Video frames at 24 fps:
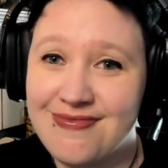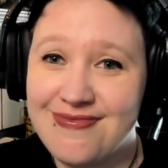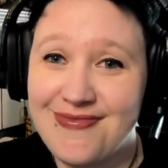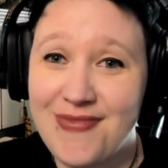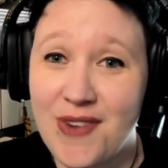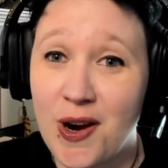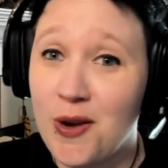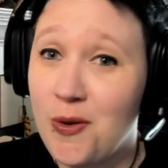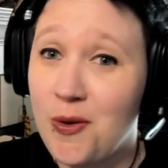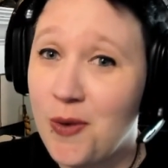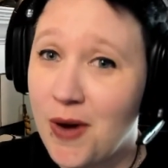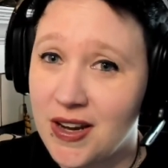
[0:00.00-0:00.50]

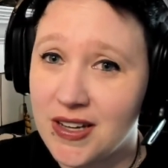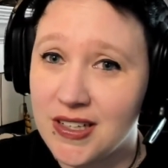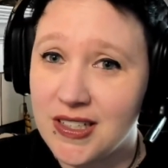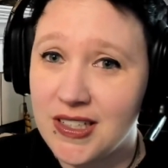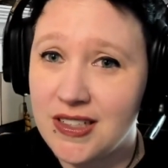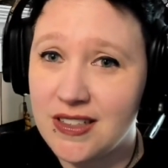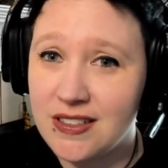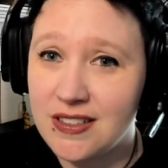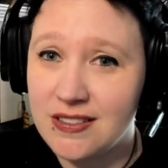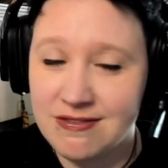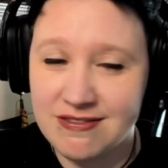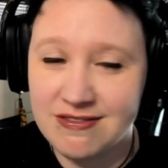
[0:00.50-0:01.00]
Are you
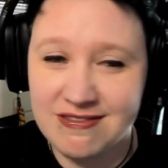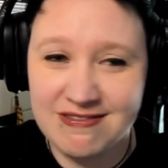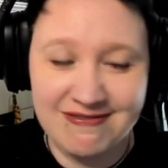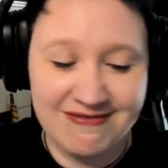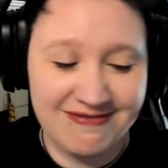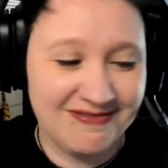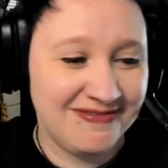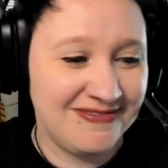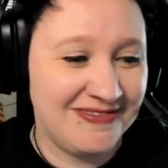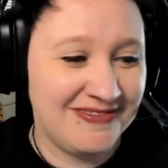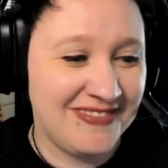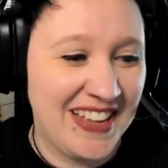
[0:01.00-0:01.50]
honored?
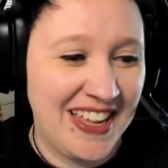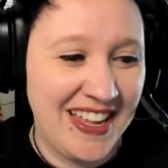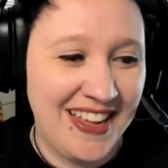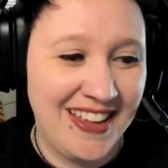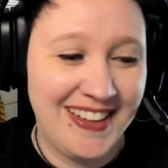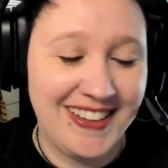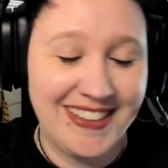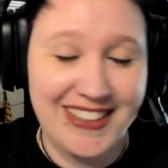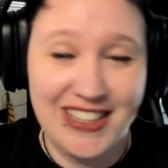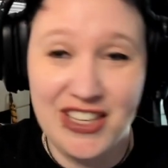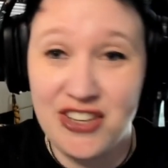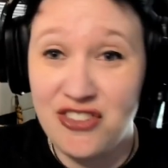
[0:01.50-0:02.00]

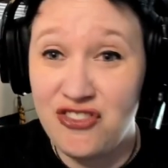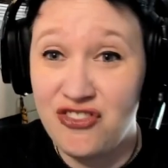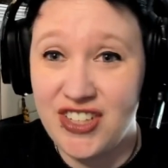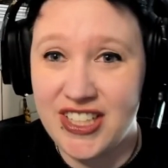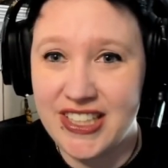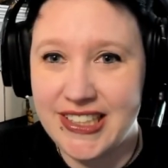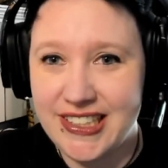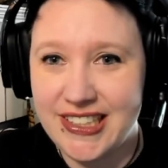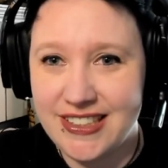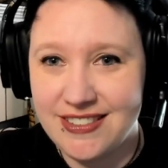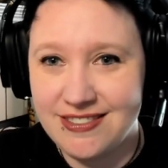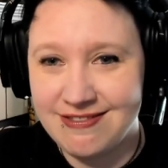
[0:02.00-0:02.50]
Can you feel
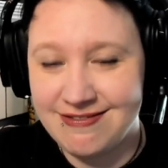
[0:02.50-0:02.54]
it?